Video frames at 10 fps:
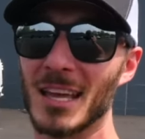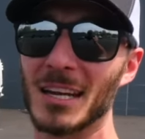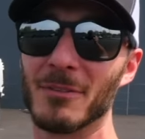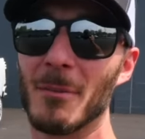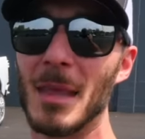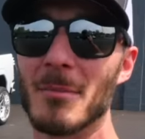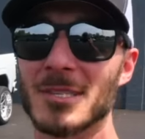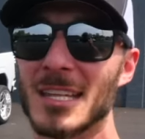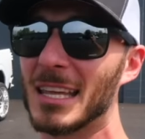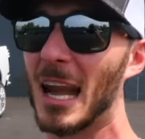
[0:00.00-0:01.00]
on it if I'm not
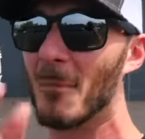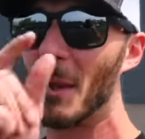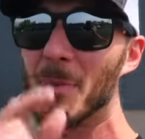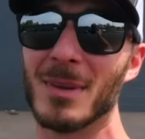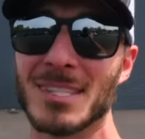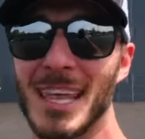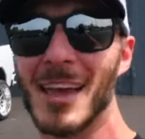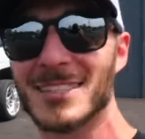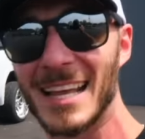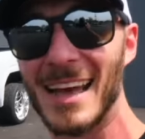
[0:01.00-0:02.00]
mistaken. I might be
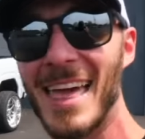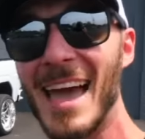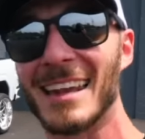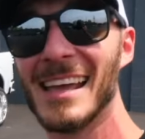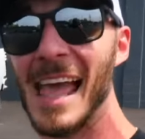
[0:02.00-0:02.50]
misaccounting on that.